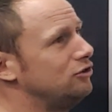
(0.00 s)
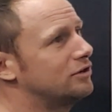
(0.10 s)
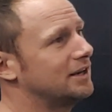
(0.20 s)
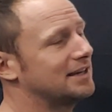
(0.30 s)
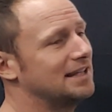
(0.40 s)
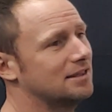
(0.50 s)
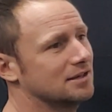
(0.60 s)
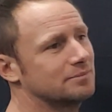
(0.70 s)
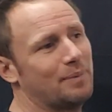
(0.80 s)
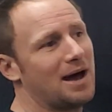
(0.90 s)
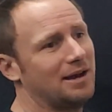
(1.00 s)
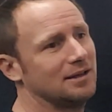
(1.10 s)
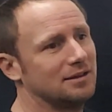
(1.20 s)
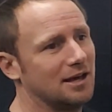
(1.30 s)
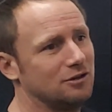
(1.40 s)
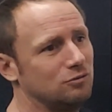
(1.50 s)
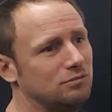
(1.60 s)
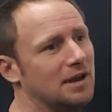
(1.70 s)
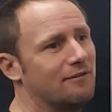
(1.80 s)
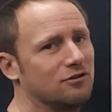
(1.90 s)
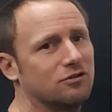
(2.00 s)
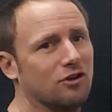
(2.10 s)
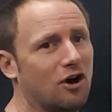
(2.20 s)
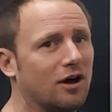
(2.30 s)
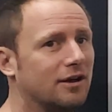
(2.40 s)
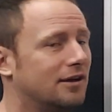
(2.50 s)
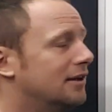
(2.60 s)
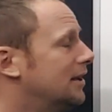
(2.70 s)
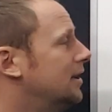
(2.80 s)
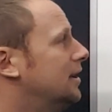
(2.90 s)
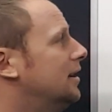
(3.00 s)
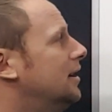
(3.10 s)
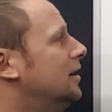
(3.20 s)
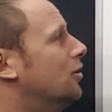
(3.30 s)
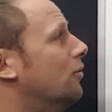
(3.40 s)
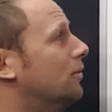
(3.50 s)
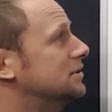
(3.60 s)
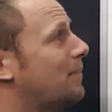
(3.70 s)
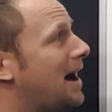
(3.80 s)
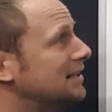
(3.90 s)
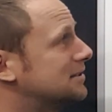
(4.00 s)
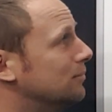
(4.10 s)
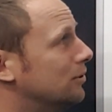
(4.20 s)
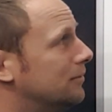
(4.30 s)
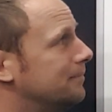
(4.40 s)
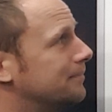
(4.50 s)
you can get this body that you never thought was possible.